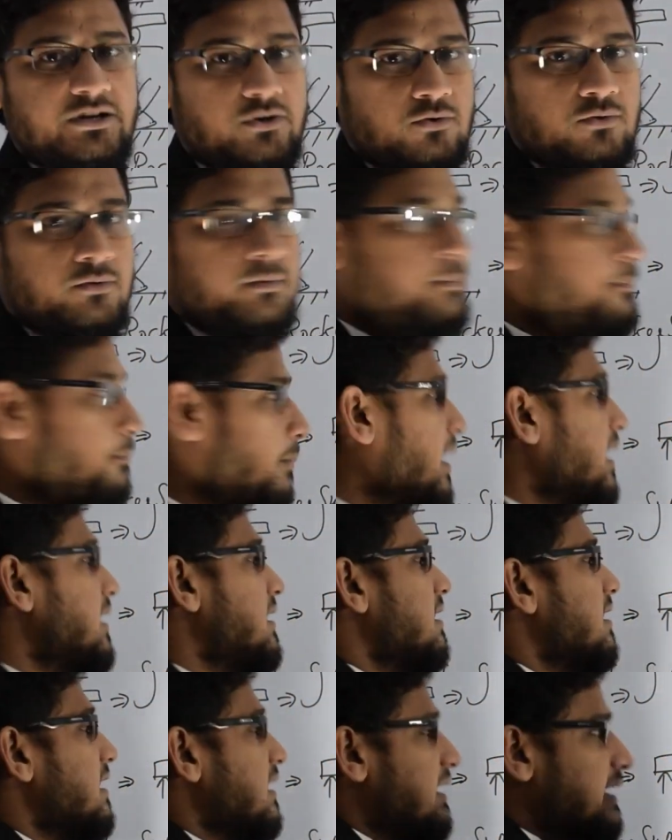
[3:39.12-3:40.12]
no,
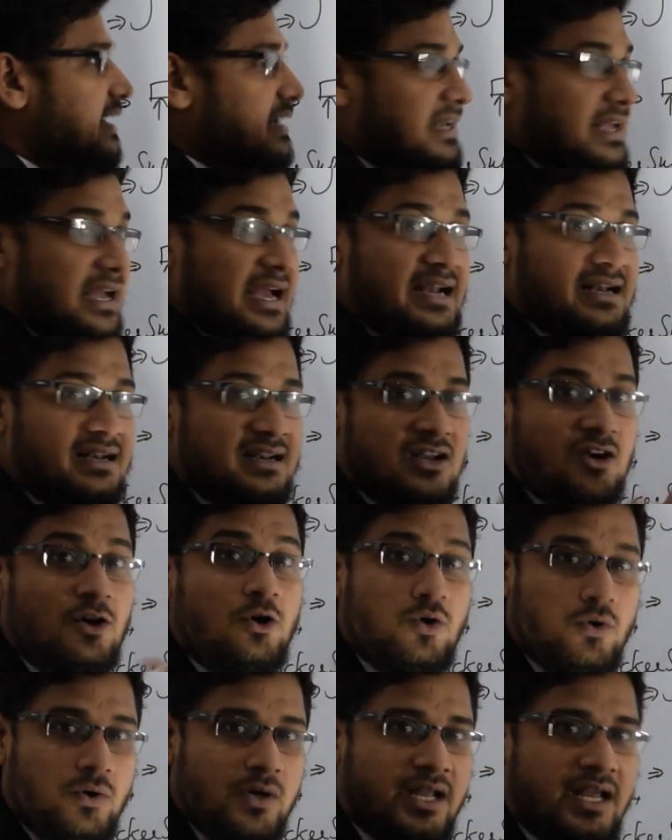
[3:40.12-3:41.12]
but it can
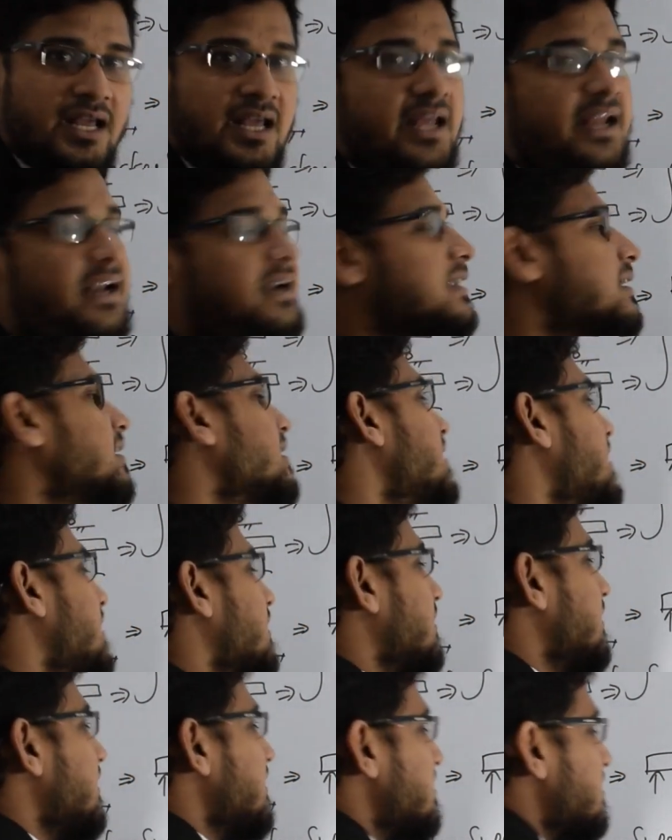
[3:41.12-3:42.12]
rotate.
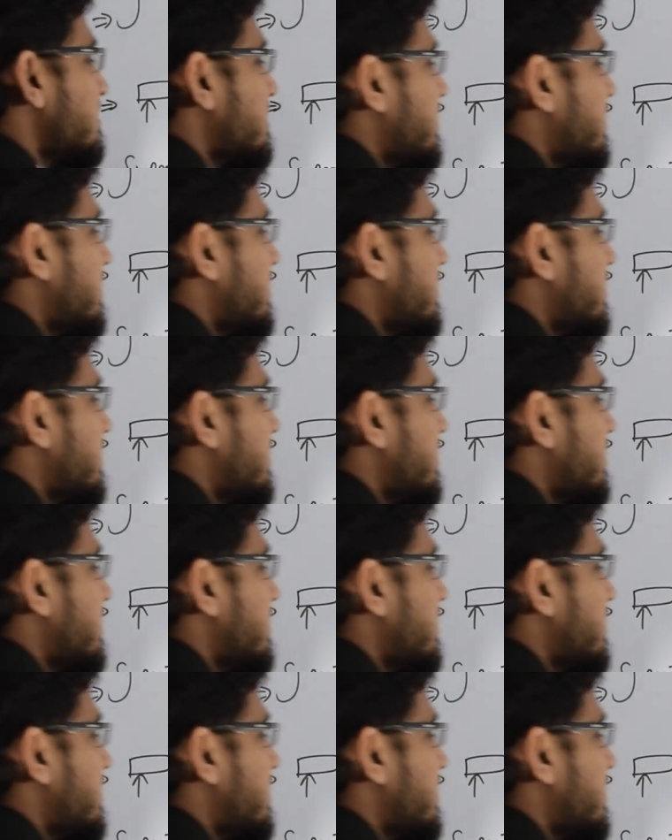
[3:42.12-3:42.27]
This